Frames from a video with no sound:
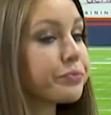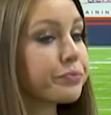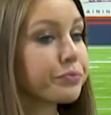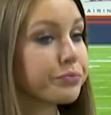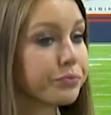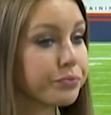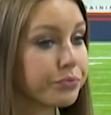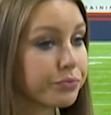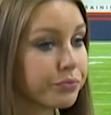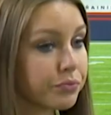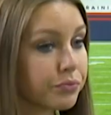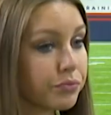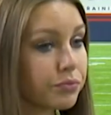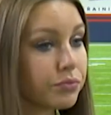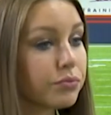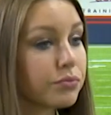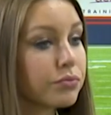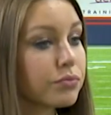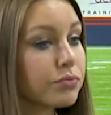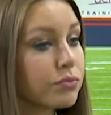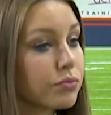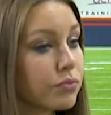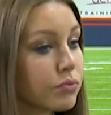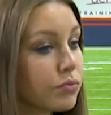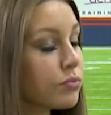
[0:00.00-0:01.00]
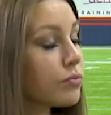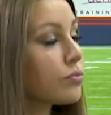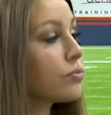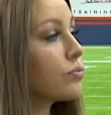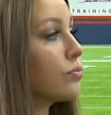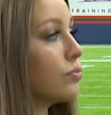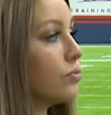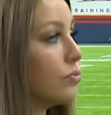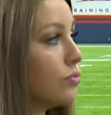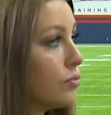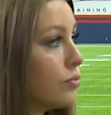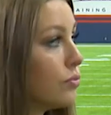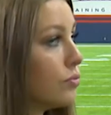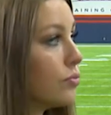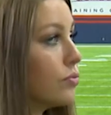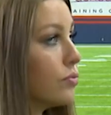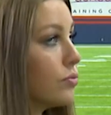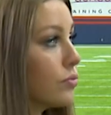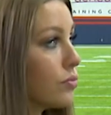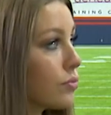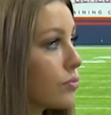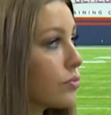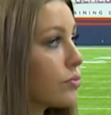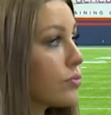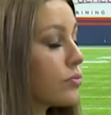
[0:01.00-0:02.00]

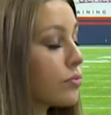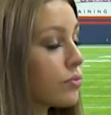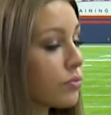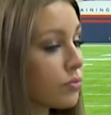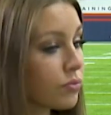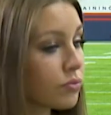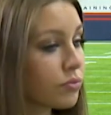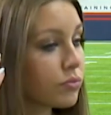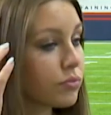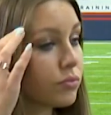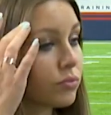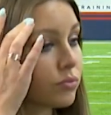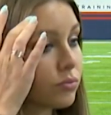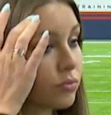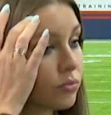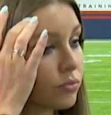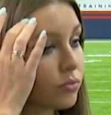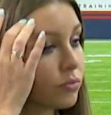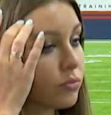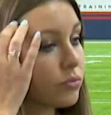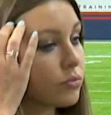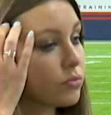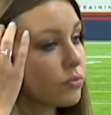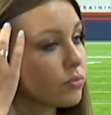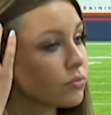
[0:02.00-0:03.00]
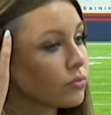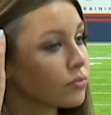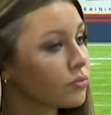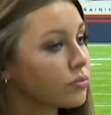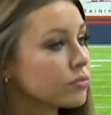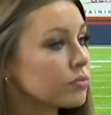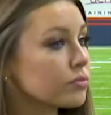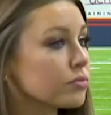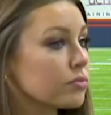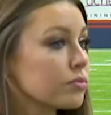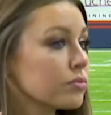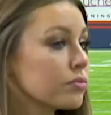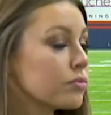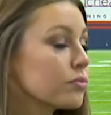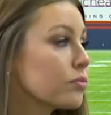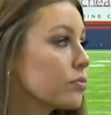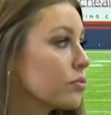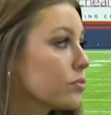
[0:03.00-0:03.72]
[no speech]